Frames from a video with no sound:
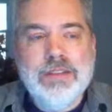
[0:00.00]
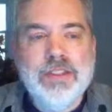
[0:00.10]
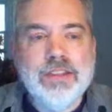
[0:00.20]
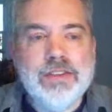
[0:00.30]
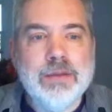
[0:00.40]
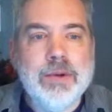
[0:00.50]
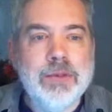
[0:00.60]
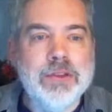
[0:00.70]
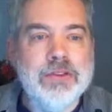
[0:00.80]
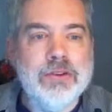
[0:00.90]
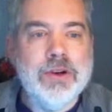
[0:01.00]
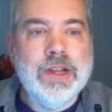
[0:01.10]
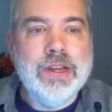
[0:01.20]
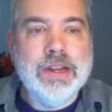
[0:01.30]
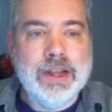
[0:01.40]
this up on the
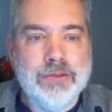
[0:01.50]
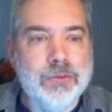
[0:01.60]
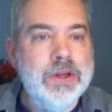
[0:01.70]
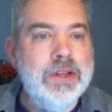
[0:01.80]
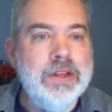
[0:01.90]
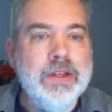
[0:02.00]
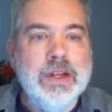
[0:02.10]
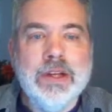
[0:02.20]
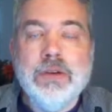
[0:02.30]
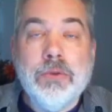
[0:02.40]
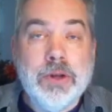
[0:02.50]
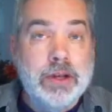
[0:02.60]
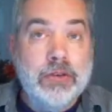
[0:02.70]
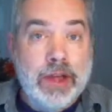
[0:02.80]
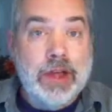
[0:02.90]
screen, and as we
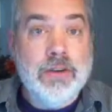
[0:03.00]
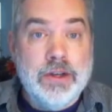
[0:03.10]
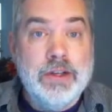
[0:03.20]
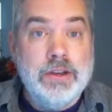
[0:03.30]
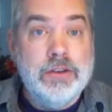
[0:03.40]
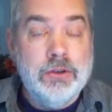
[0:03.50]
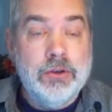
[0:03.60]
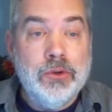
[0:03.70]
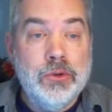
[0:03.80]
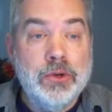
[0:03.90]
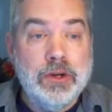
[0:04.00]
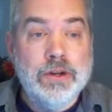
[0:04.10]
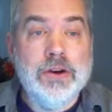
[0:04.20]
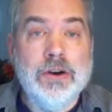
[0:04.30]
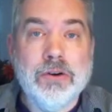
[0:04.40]
go now into
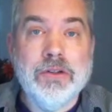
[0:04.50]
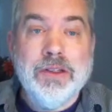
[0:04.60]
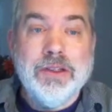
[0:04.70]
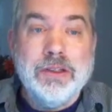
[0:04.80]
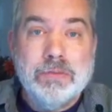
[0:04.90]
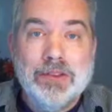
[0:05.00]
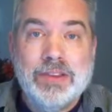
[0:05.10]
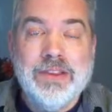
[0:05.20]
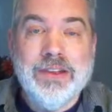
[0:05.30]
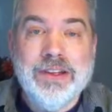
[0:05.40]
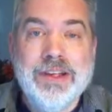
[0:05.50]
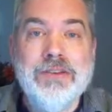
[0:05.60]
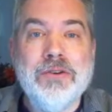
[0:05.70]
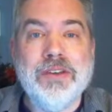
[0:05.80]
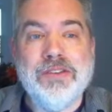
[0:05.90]
the
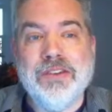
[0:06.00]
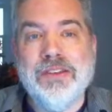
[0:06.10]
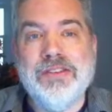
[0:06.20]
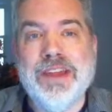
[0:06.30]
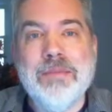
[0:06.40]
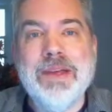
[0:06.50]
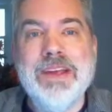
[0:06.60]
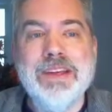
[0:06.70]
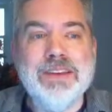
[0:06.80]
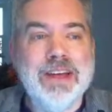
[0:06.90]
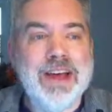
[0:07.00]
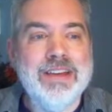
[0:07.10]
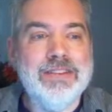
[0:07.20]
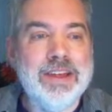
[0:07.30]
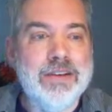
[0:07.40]
entrance, the stepping into
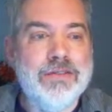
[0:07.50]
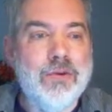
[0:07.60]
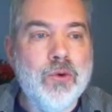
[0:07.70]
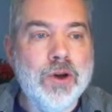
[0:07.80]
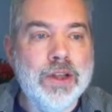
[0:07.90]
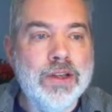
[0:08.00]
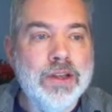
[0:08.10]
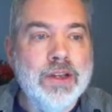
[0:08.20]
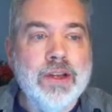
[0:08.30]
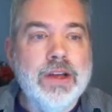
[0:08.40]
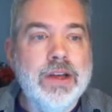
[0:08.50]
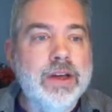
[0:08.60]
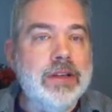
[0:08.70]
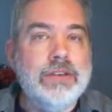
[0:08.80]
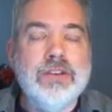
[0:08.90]
Isaiah 40.
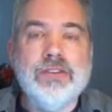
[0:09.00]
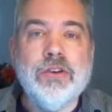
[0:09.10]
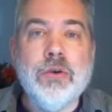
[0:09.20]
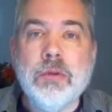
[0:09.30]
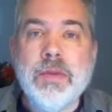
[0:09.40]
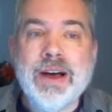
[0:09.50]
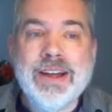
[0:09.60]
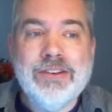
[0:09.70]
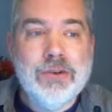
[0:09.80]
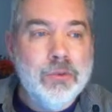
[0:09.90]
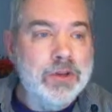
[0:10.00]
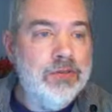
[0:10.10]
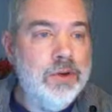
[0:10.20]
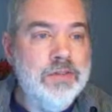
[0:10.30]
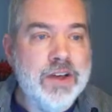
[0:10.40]
Just to remind you,
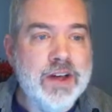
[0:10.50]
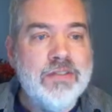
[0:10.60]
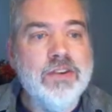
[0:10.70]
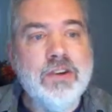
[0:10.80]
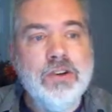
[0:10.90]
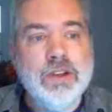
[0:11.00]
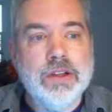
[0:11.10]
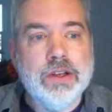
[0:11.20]
we've covered